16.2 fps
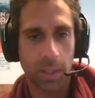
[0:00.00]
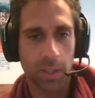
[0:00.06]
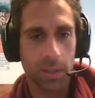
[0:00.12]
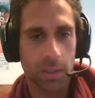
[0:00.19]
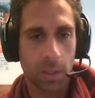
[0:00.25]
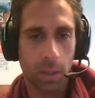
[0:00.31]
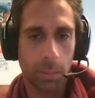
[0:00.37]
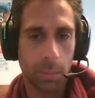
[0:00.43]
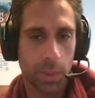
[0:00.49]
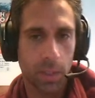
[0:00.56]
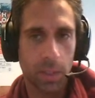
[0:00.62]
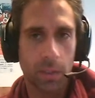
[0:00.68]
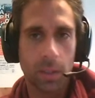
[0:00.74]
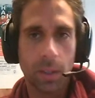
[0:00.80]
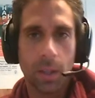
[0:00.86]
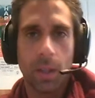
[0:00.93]
it on being.
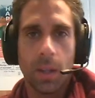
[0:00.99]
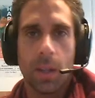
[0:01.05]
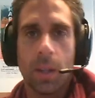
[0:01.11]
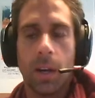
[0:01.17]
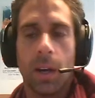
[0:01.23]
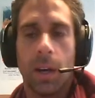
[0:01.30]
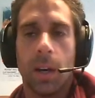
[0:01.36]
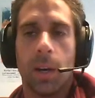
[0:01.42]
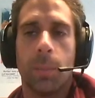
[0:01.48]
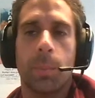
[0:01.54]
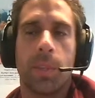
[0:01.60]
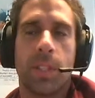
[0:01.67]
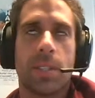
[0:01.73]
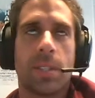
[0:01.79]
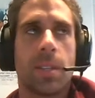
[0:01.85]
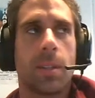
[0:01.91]
Um, but
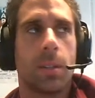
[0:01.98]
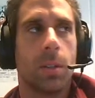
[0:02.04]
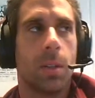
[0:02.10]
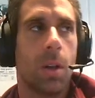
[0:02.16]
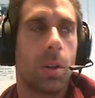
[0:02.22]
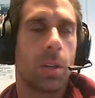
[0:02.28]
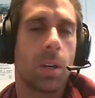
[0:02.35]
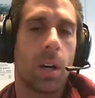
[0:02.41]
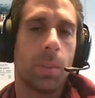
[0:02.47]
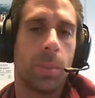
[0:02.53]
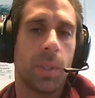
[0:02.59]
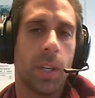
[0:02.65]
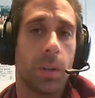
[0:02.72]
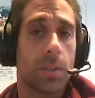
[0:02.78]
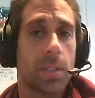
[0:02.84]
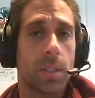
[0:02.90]
they say that long copy
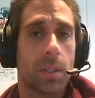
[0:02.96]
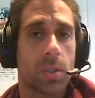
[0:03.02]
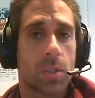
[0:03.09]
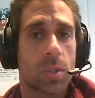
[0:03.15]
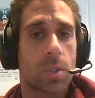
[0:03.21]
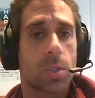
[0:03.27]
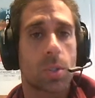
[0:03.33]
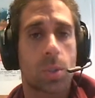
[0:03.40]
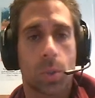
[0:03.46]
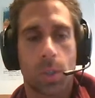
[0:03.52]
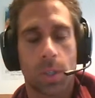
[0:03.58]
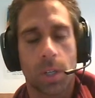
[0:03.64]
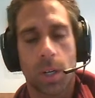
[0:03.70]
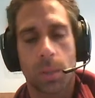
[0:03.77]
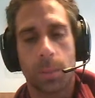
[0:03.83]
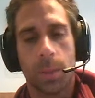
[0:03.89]
outsells short
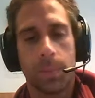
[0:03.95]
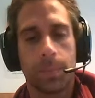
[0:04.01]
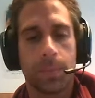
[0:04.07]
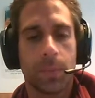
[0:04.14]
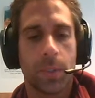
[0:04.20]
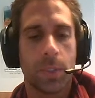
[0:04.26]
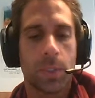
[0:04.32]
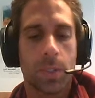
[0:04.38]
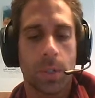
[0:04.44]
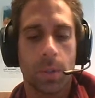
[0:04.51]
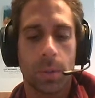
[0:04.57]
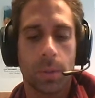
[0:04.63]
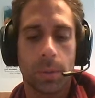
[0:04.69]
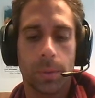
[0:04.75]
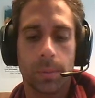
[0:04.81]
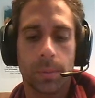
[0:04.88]
copy.
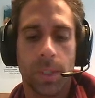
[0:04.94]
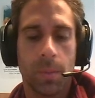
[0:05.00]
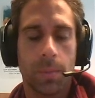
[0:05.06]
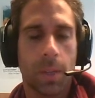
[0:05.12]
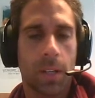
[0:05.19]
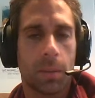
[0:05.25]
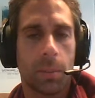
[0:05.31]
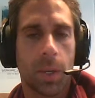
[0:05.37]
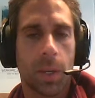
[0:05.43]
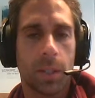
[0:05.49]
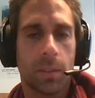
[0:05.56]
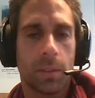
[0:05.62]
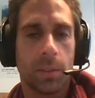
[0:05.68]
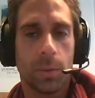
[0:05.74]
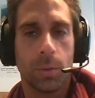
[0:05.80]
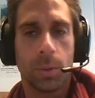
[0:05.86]
So keep that in mind.
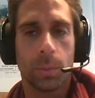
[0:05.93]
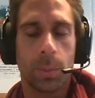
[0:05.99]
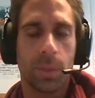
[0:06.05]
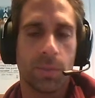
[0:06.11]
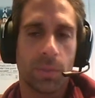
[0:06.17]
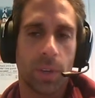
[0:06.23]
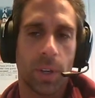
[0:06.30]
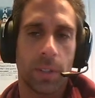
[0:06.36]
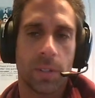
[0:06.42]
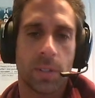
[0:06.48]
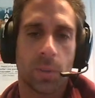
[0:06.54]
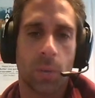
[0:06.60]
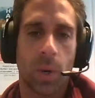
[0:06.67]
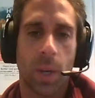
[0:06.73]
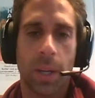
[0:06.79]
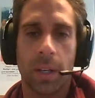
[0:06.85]
You know, don't be afraid to
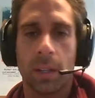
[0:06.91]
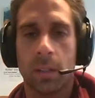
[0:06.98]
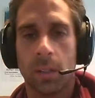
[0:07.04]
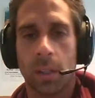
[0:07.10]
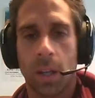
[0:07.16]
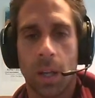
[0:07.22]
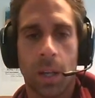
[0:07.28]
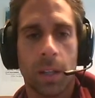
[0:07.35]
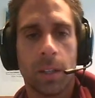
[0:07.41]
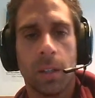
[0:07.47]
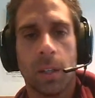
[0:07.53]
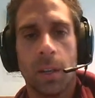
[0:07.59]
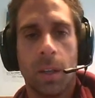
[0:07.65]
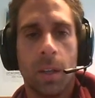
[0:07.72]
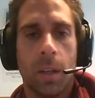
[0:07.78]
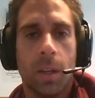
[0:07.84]
write a lot
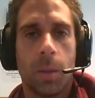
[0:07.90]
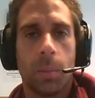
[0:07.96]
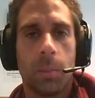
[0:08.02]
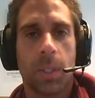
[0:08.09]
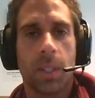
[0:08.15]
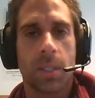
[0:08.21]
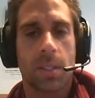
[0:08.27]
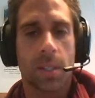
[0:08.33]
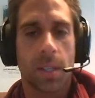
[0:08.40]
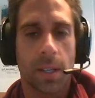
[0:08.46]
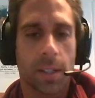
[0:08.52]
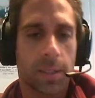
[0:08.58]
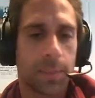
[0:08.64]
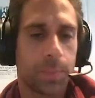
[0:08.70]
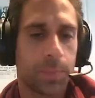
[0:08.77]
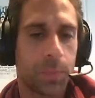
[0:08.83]
because like,
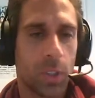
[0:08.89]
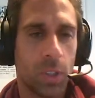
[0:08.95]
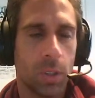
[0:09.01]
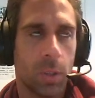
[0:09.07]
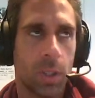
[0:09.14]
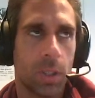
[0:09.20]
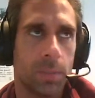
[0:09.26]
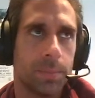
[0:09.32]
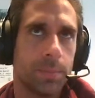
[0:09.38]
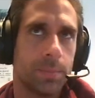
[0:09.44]
you know,